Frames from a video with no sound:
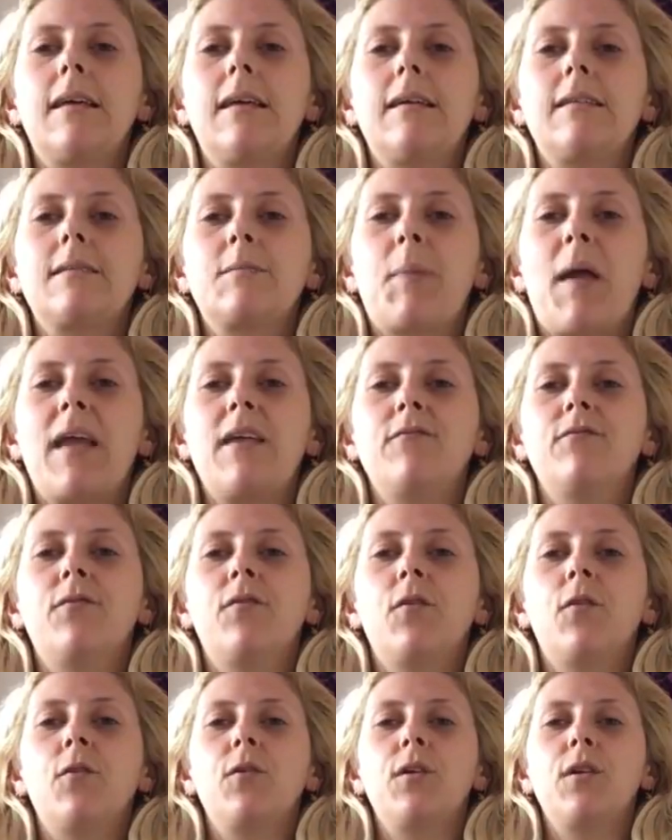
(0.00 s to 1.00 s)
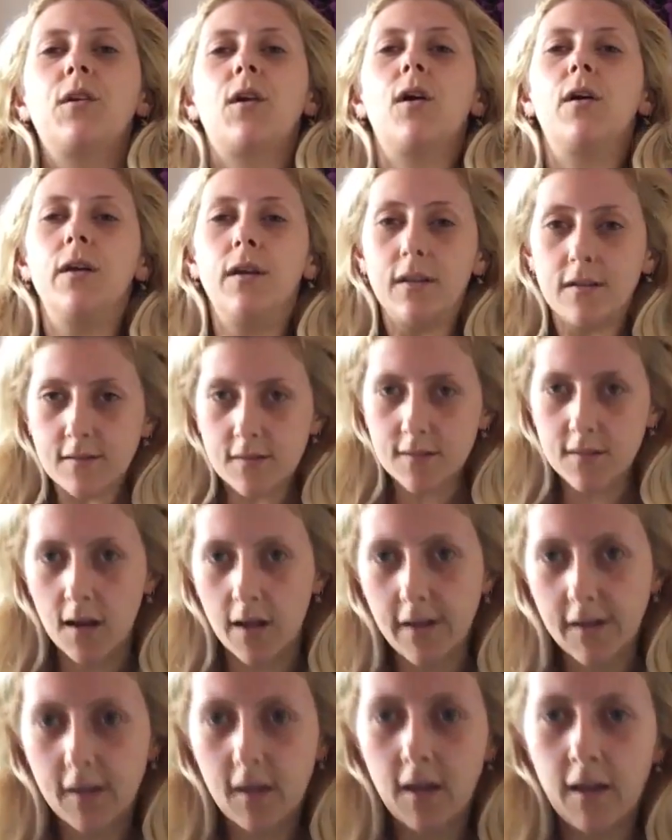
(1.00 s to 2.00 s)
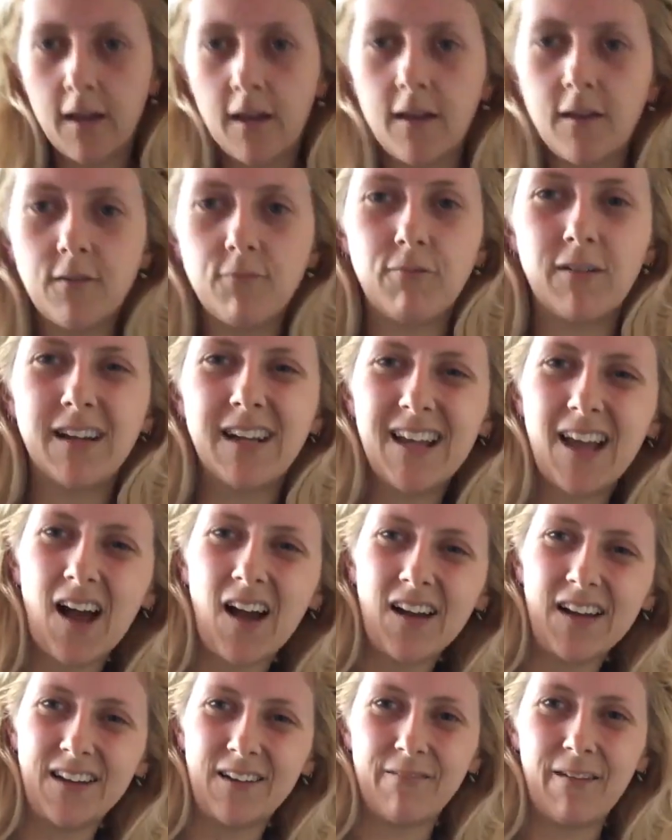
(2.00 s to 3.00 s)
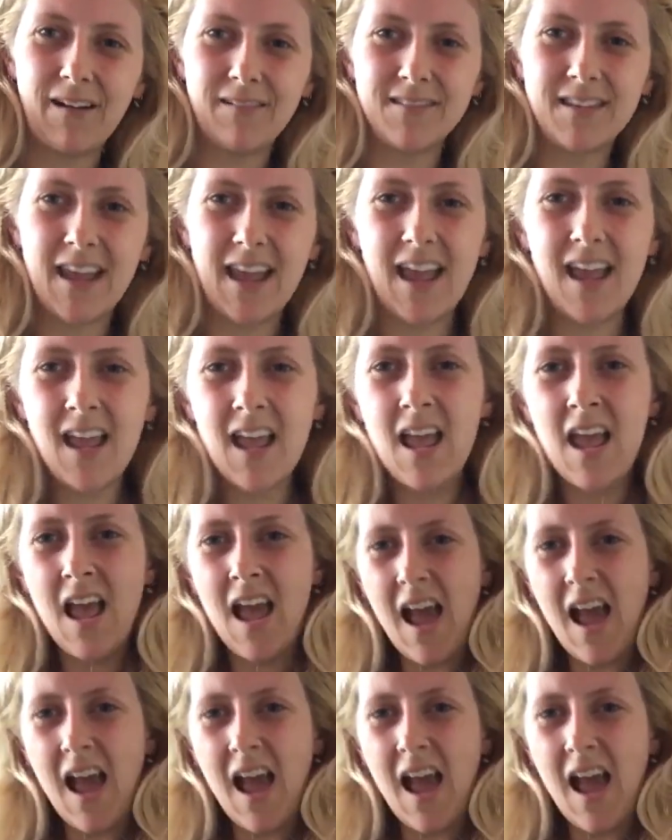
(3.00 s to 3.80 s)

It's painful, you know, it's like really cutting around here.